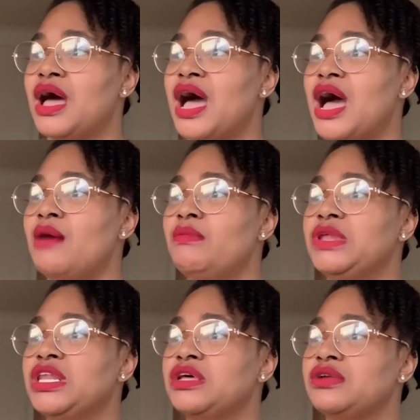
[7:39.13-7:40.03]
I'm a
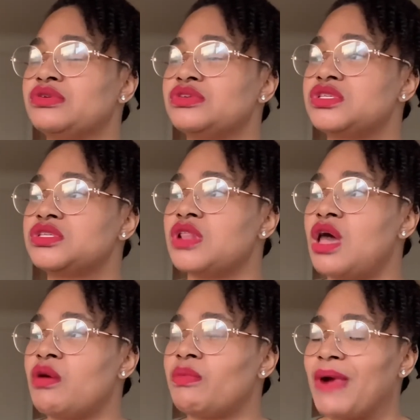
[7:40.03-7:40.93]
little slow
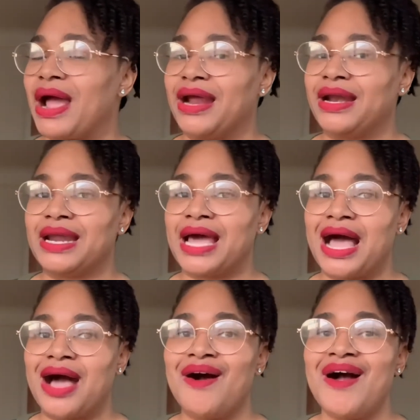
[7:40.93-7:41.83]
right now.